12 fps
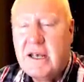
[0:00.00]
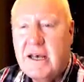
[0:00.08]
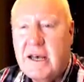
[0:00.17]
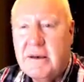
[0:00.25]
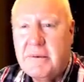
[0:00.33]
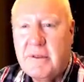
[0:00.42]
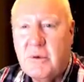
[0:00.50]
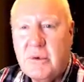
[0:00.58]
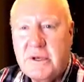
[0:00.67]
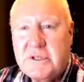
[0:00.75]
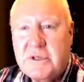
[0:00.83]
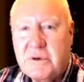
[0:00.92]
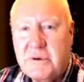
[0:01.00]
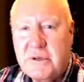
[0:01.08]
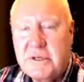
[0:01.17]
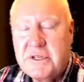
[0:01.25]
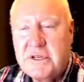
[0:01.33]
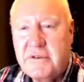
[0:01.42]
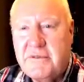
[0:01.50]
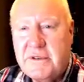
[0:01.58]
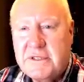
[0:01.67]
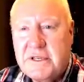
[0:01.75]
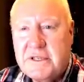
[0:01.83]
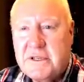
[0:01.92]
that we saw in the
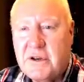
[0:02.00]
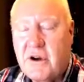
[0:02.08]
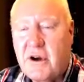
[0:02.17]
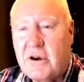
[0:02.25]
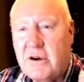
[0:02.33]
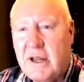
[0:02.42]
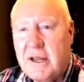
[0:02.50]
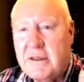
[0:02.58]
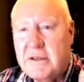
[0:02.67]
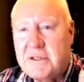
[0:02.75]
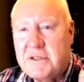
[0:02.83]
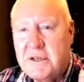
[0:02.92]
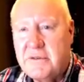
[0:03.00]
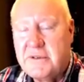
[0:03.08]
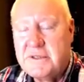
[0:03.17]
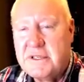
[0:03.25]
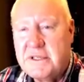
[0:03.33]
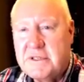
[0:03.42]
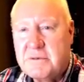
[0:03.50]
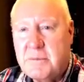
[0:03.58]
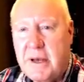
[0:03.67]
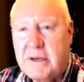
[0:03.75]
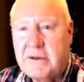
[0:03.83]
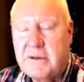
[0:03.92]
geophysics and correlate the geophysics
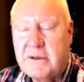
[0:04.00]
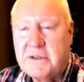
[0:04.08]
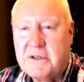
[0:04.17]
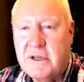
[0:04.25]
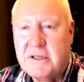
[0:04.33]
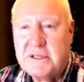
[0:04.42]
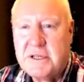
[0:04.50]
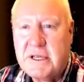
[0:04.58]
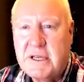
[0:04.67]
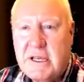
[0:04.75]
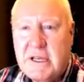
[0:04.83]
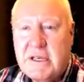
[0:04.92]
back to the geology